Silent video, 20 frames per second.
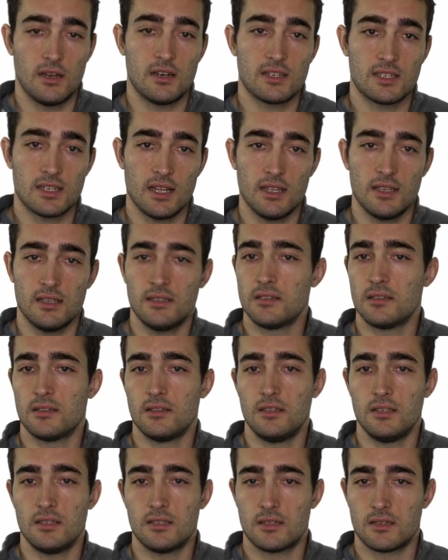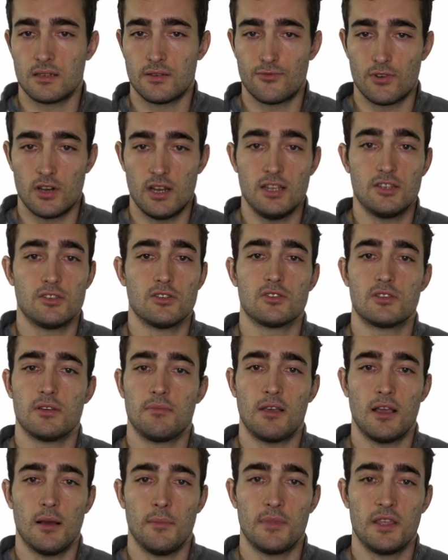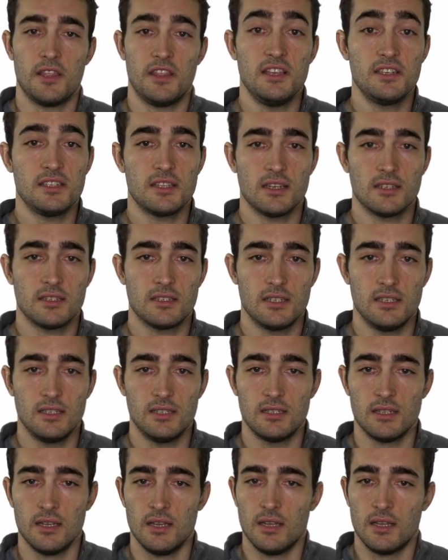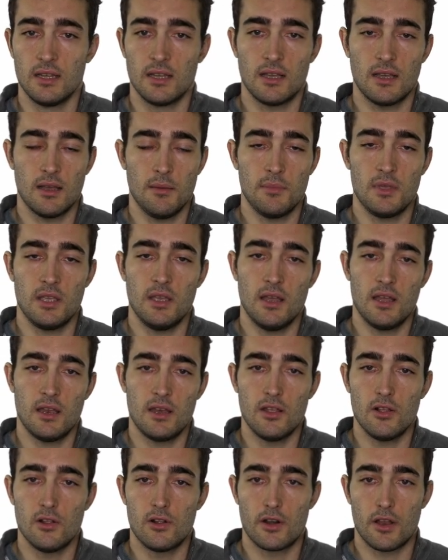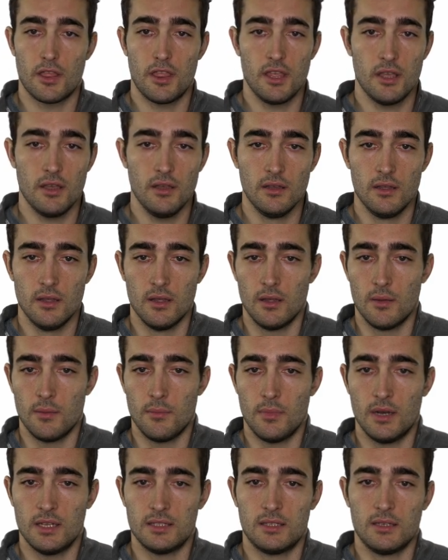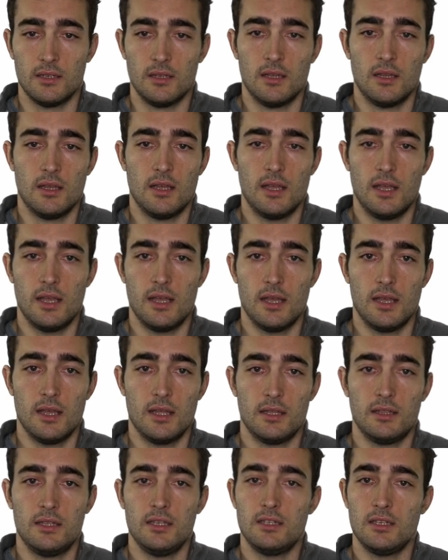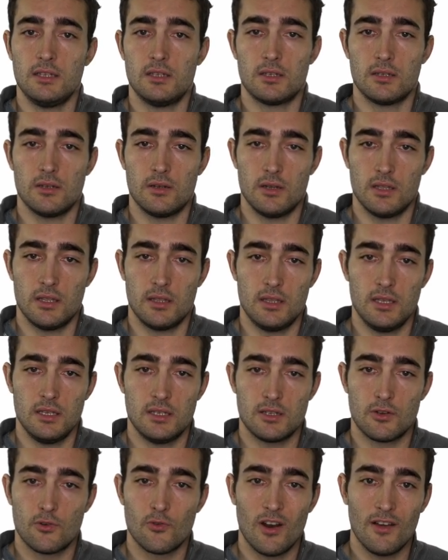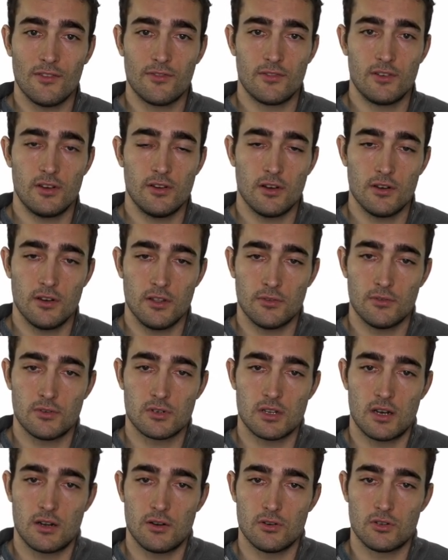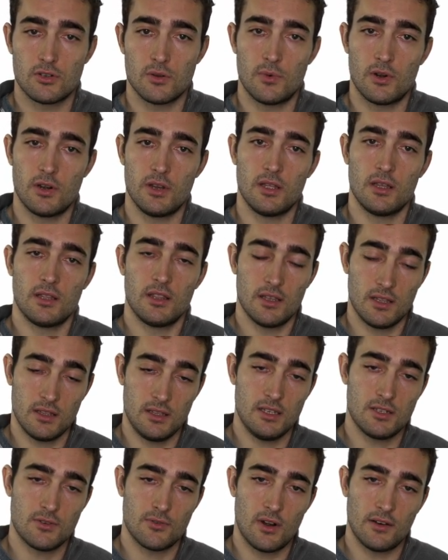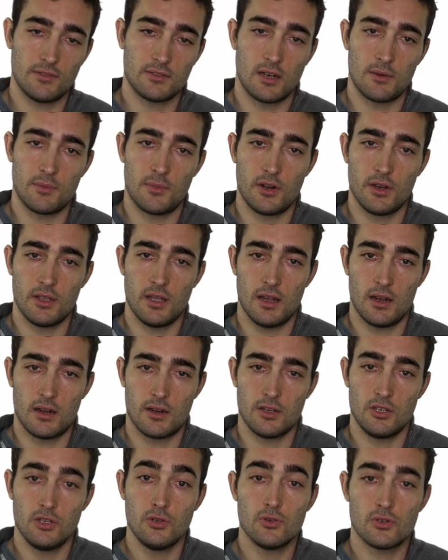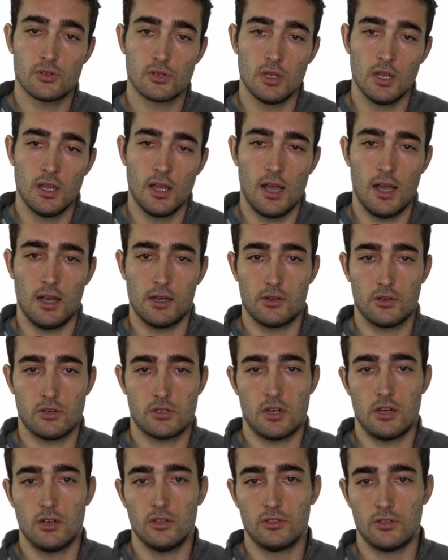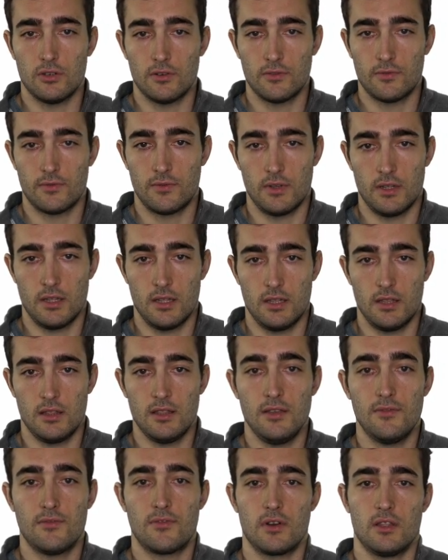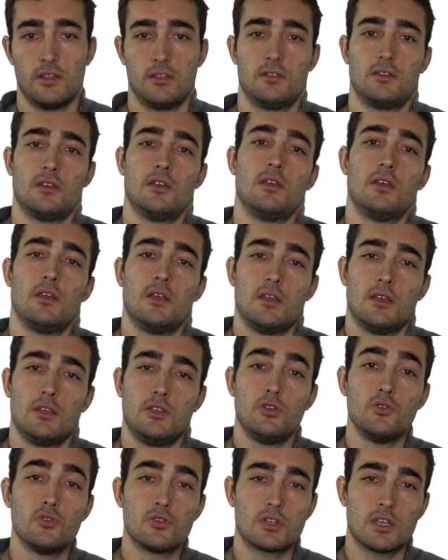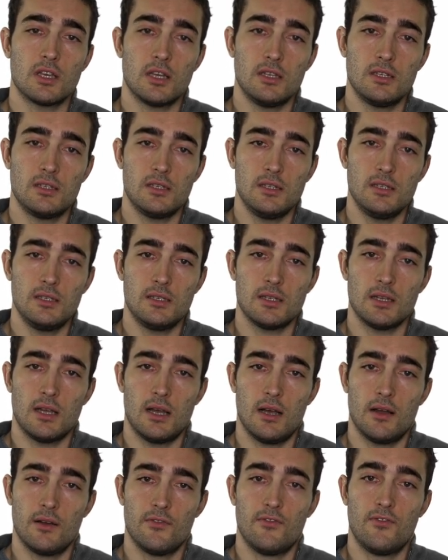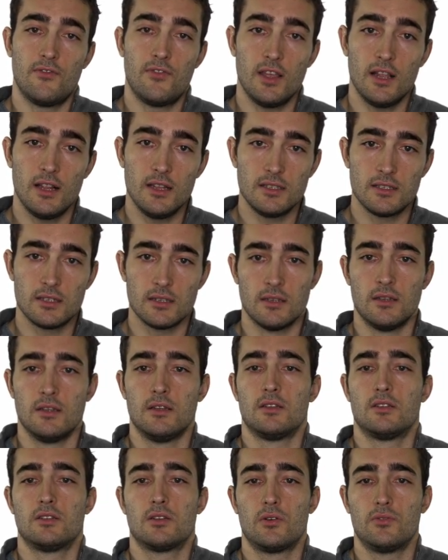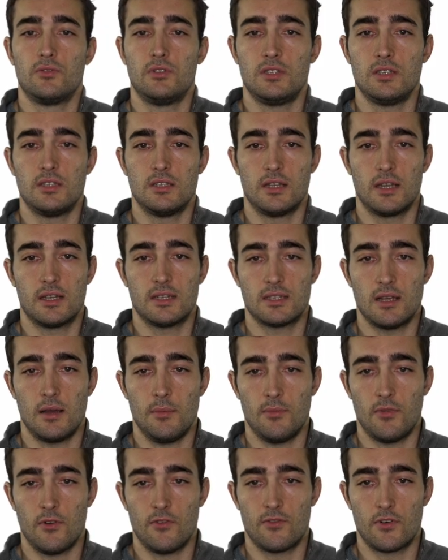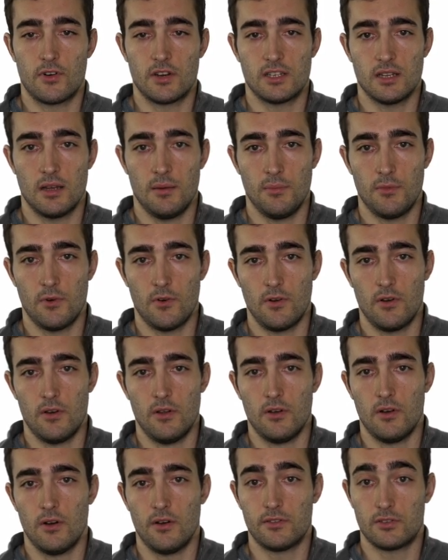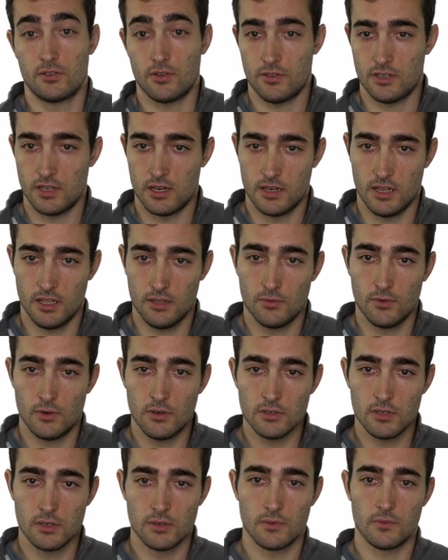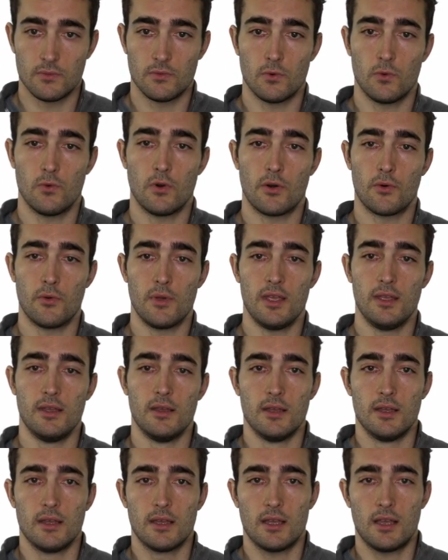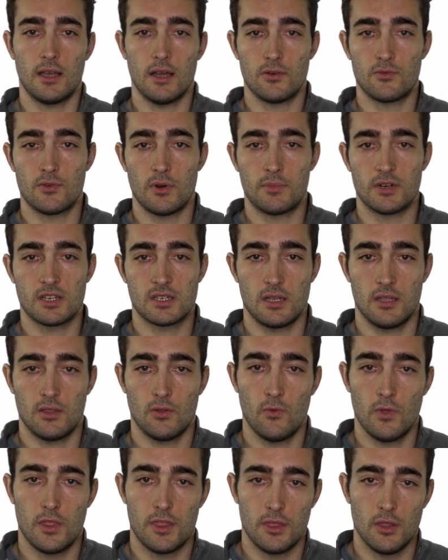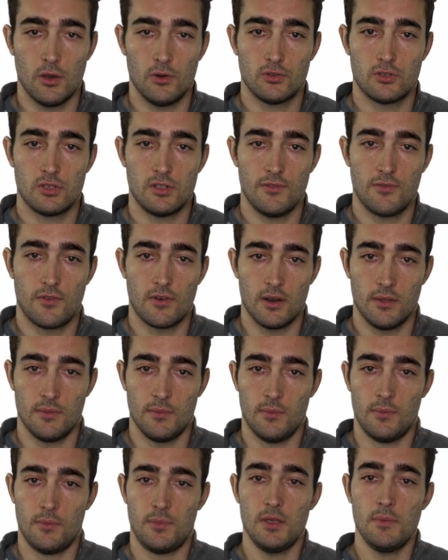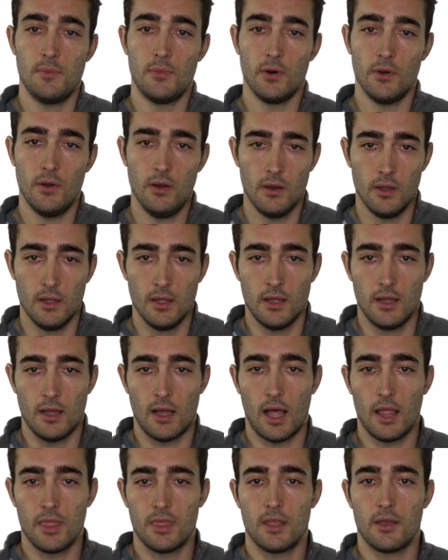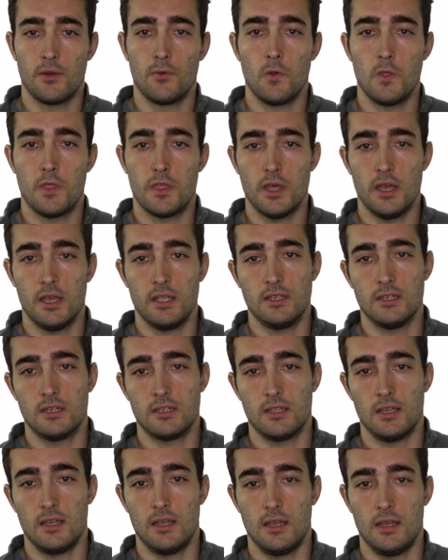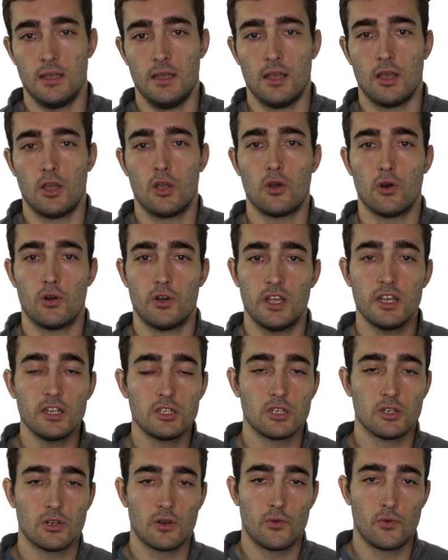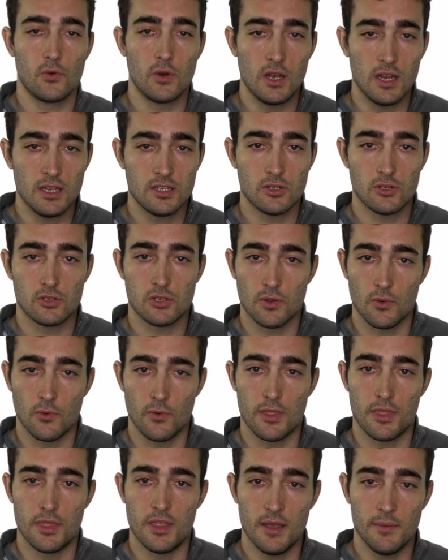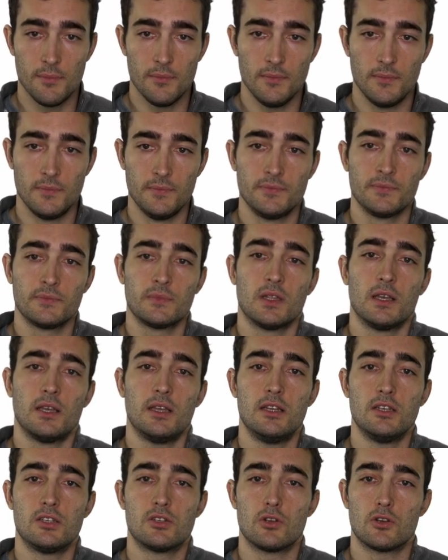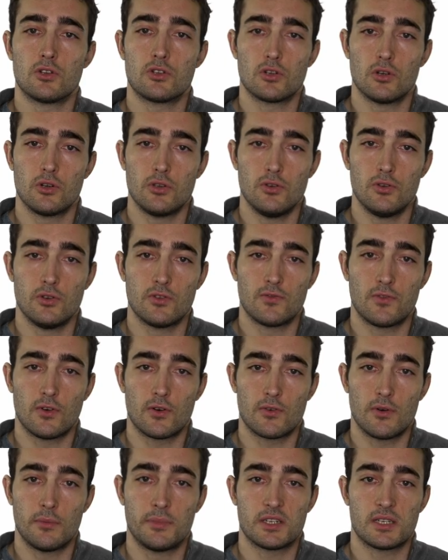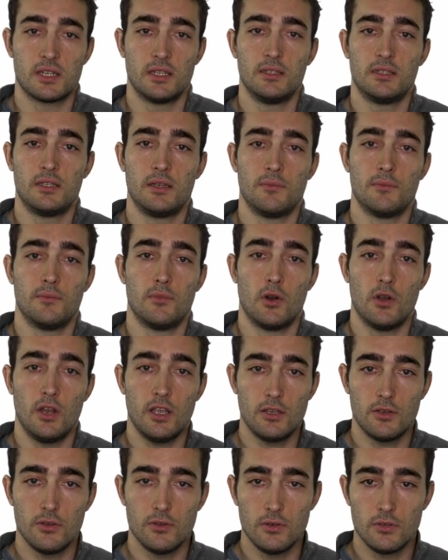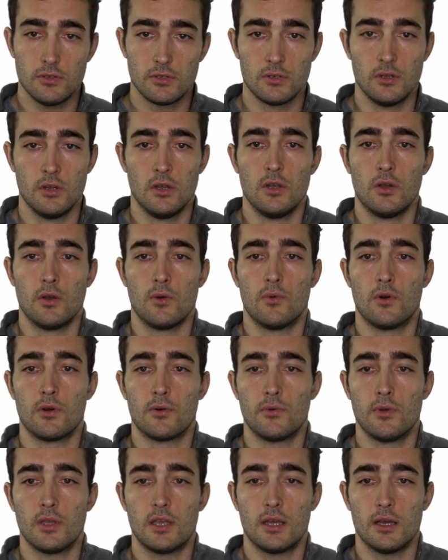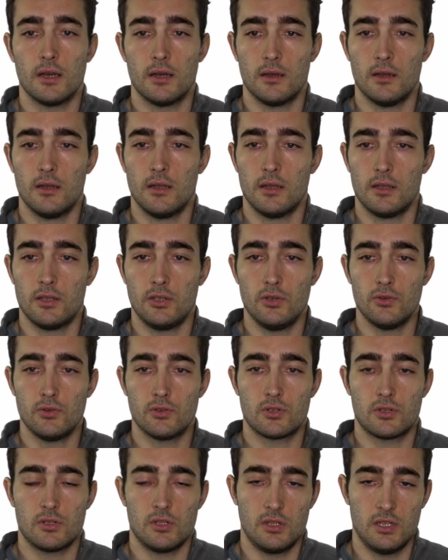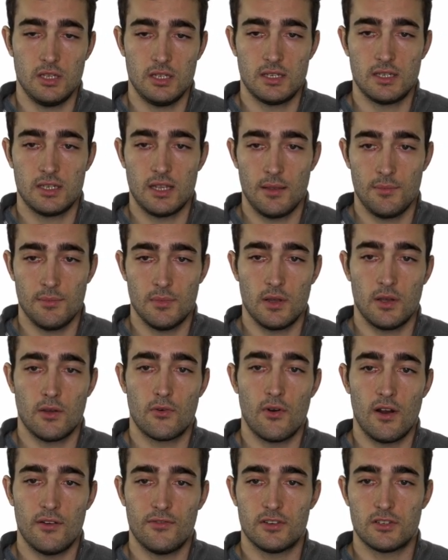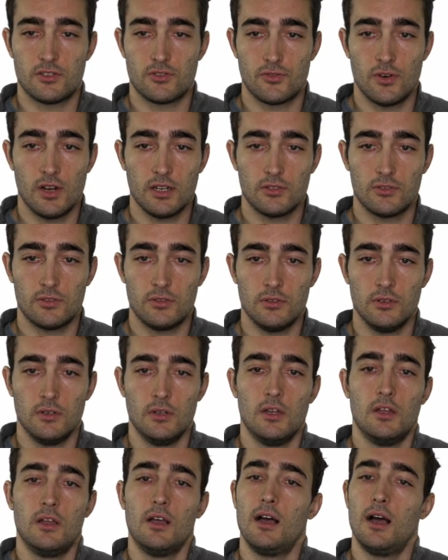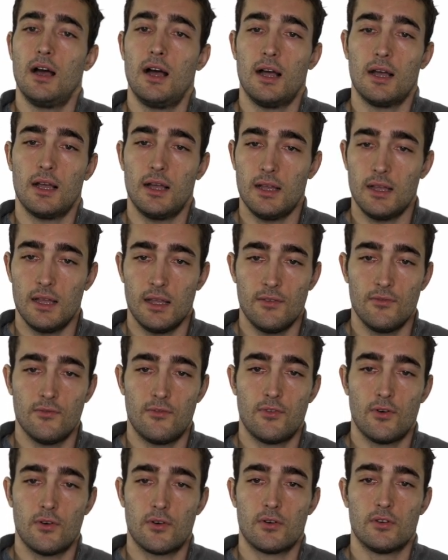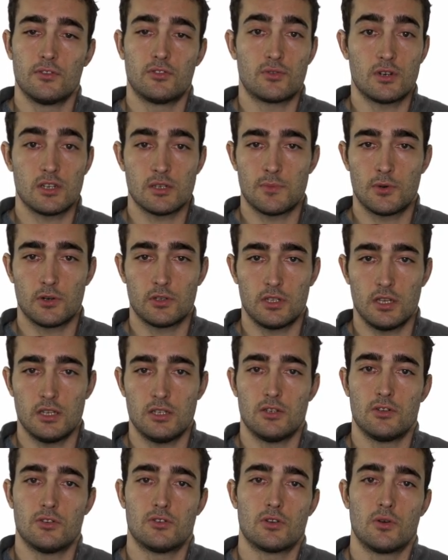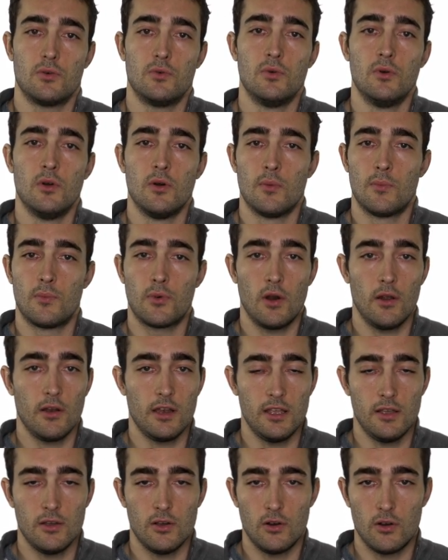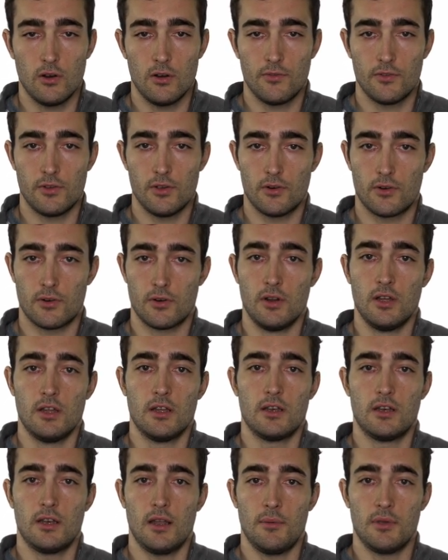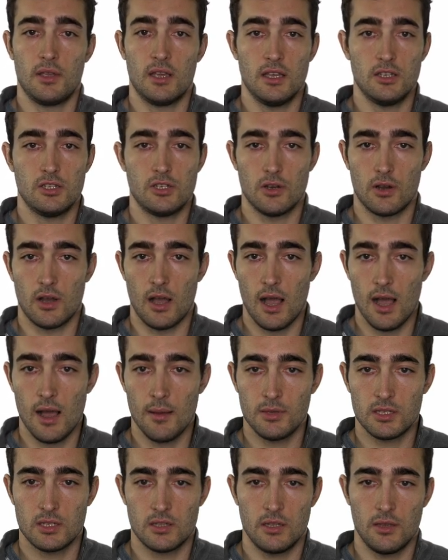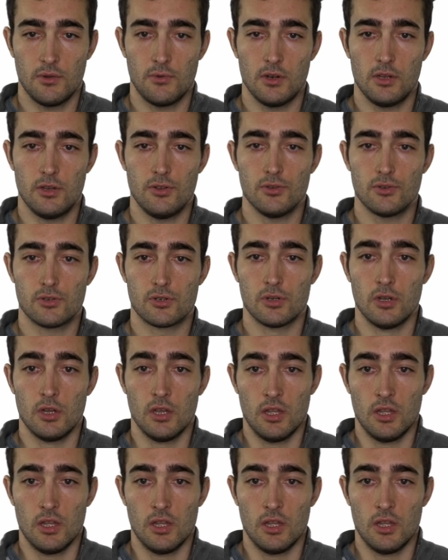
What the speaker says: science, this relationship can be distances, can be any other thing, but these graph neural networks are also these graphs are used across a lot of different use cases and fields. So this is the example, for example, of social networks, where we can represent with nodes different people, and then with edges the connection or relationship with them. It is also used for representing molecules, where we can use this same graph structure, and again for transportation. So probably all of your navigation apps, they will use